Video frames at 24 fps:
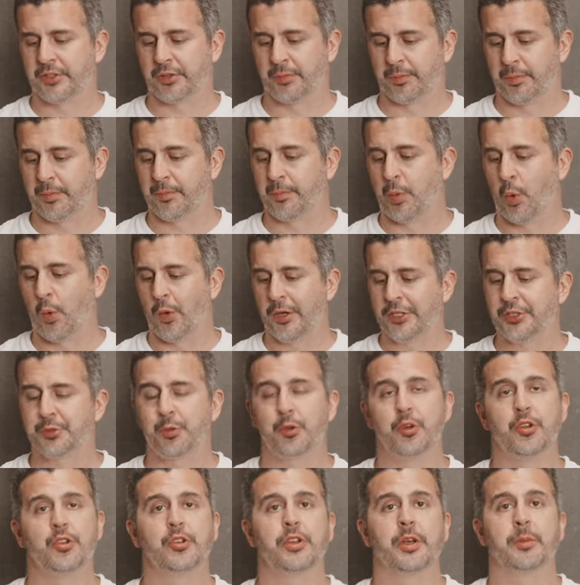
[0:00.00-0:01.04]
or points
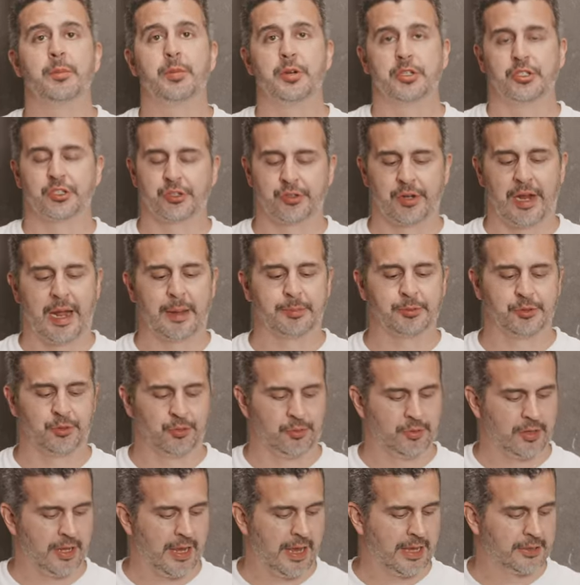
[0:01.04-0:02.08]
where you can put straps to
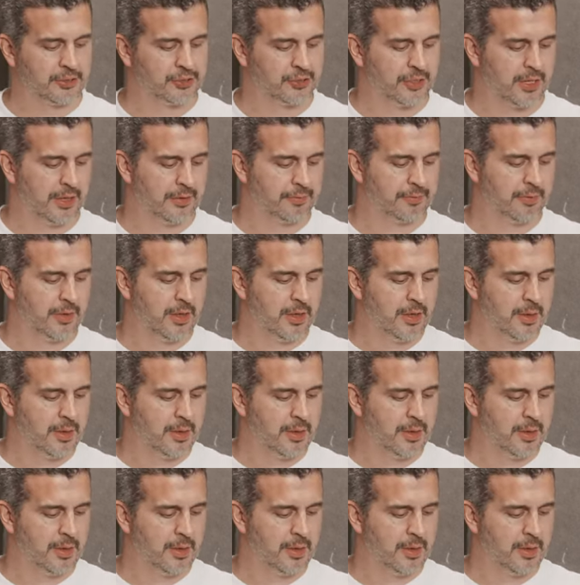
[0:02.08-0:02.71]
attach stuff.